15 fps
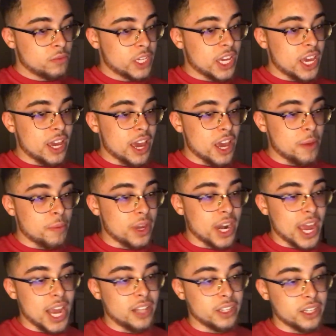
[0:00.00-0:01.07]
King Ape
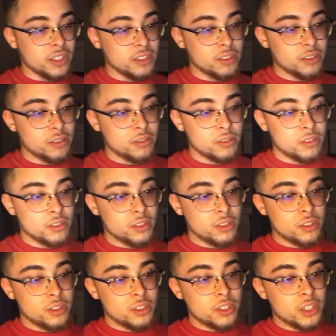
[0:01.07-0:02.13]
and Alias,
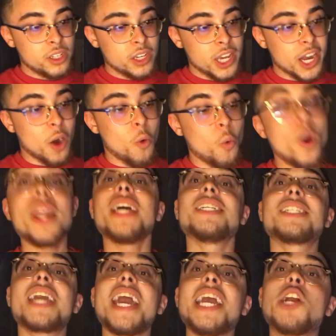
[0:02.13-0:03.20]
and a
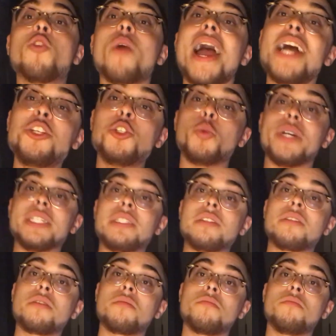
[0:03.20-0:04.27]
1SK
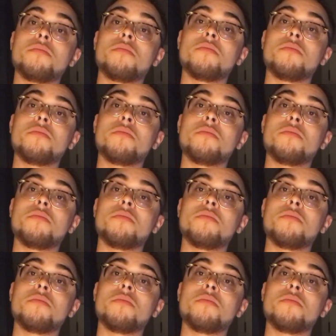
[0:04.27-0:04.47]
Graduates,